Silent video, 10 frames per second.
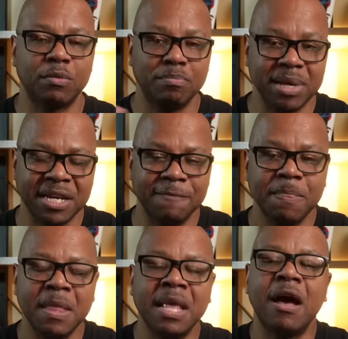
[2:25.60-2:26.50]
repent.
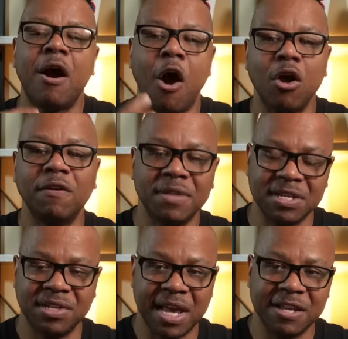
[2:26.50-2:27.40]
All of
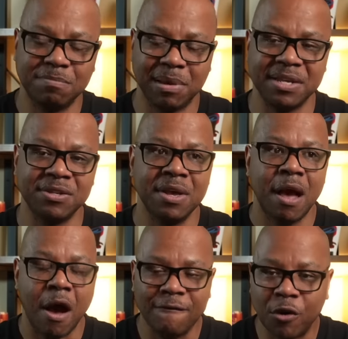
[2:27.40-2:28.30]
these takes place
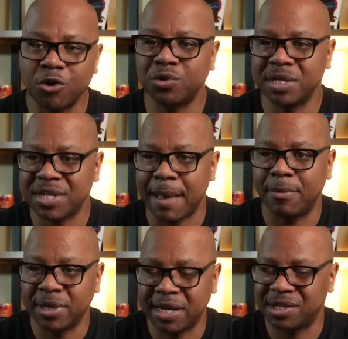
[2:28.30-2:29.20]
virtually
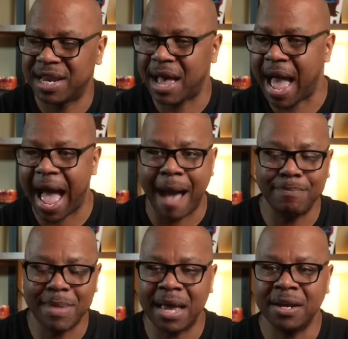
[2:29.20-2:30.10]
simultaneously. Now, I,
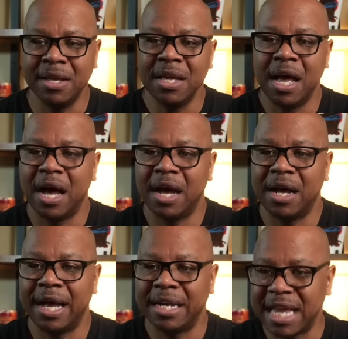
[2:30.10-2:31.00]
am not
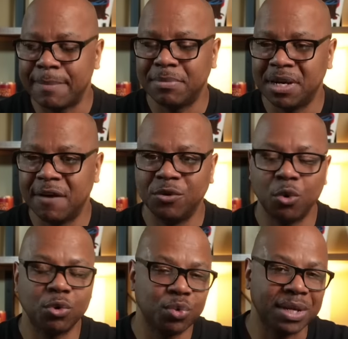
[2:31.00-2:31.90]
uh, adept enough,
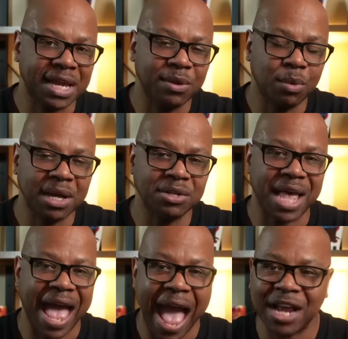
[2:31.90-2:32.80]
nor is really anyone else,
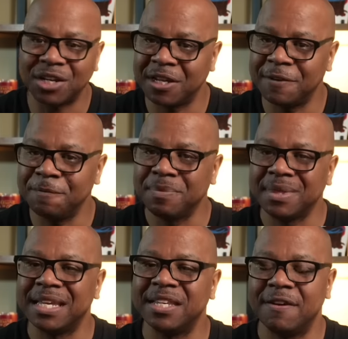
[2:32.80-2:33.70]
to actually
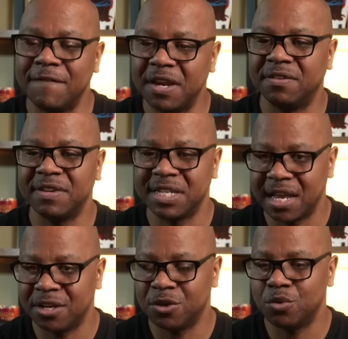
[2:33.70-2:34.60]
definitively
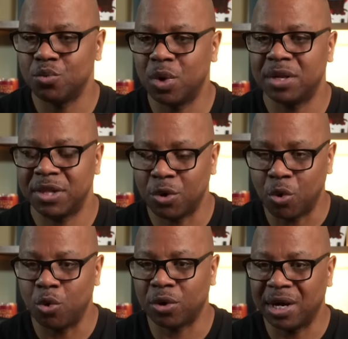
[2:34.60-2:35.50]
tell you what the
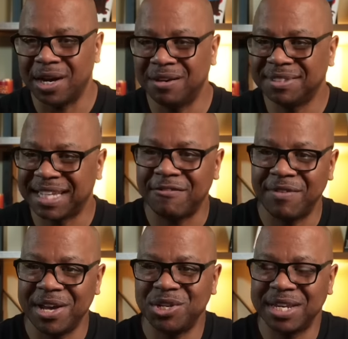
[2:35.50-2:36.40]
order of
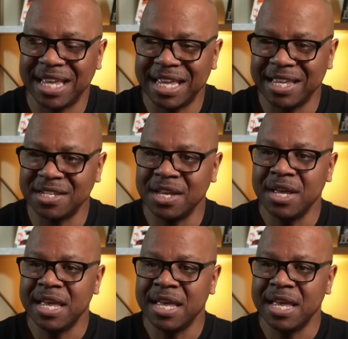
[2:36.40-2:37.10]
salvation is